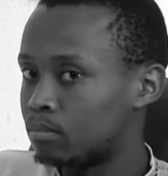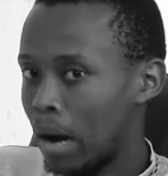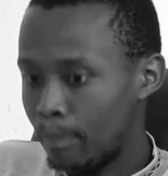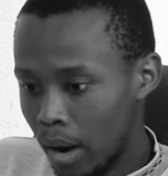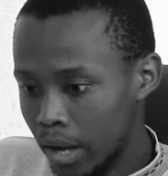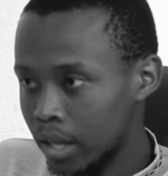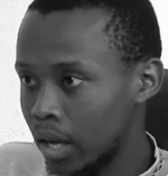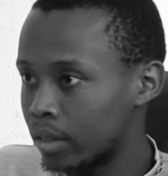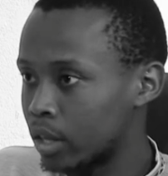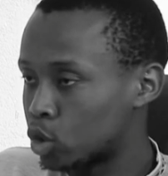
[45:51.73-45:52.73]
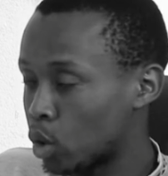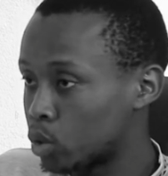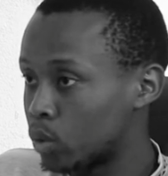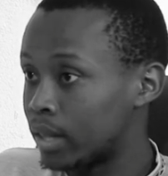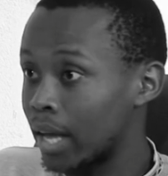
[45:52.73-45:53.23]
They
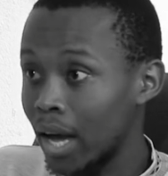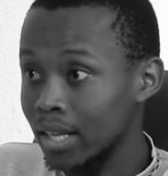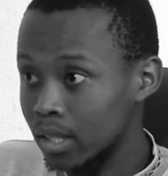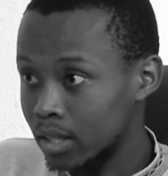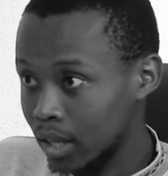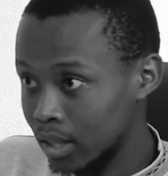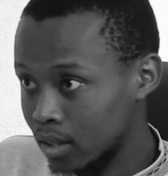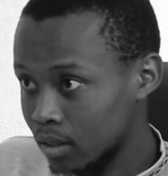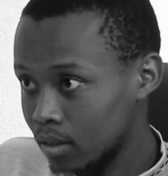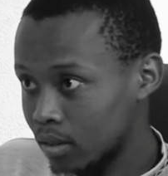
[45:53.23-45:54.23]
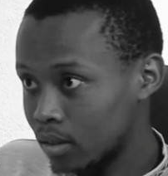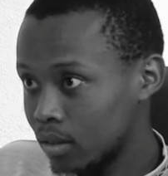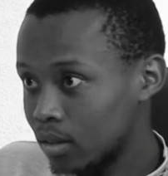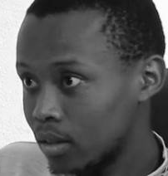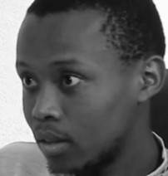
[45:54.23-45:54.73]
talk to their ancestors
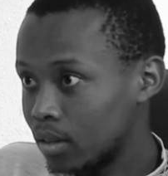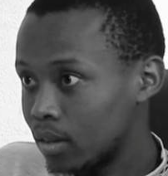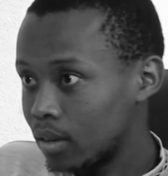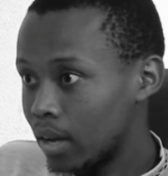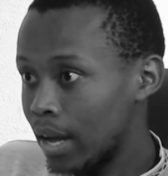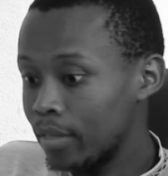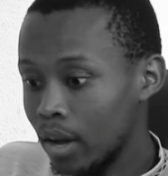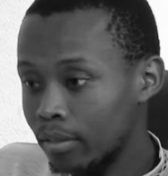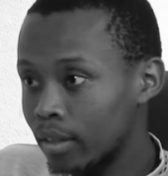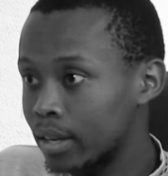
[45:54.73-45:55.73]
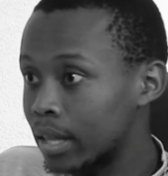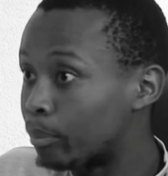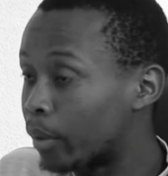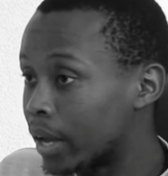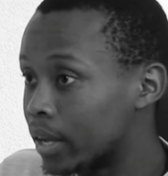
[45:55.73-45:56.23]
and then after that
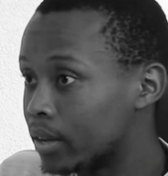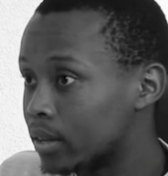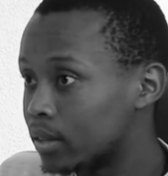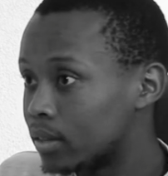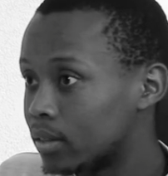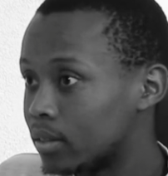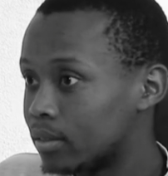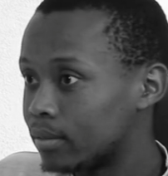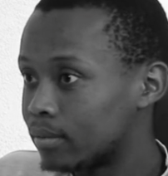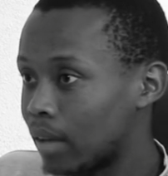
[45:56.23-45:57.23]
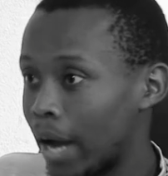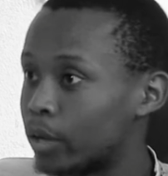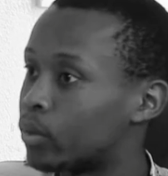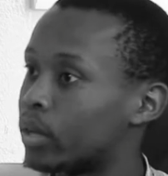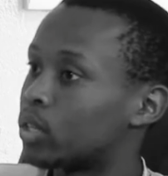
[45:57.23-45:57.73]
they pray.
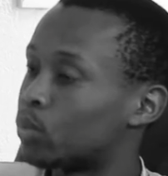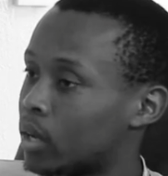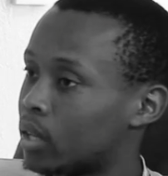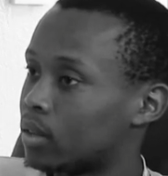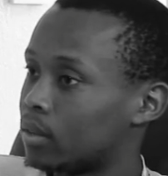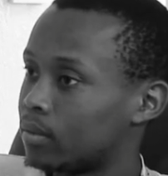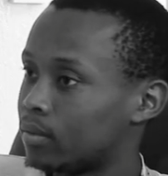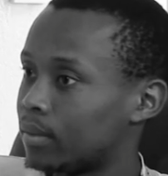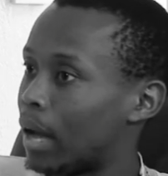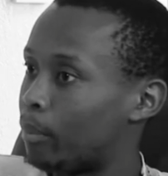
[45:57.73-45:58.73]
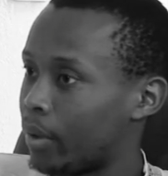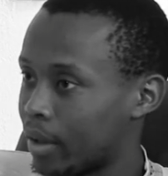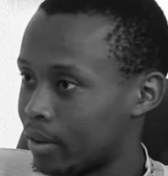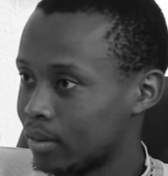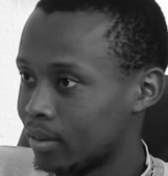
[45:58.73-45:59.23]
I do that as well. I
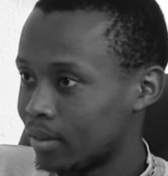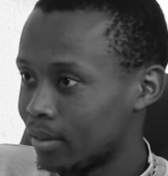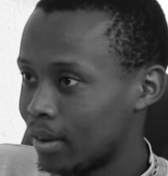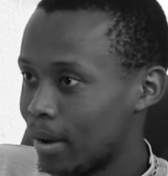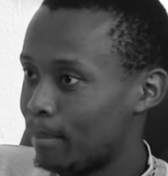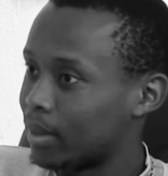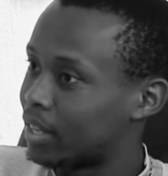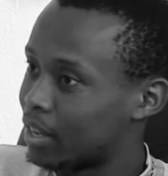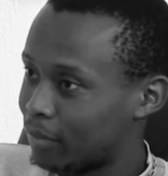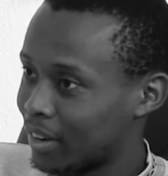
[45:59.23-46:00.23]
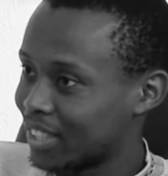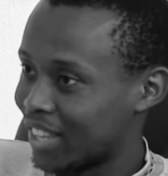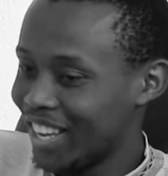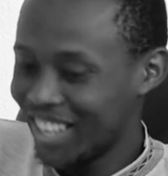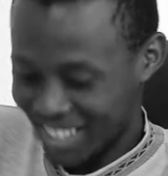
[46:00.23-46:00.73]
pray. But the difference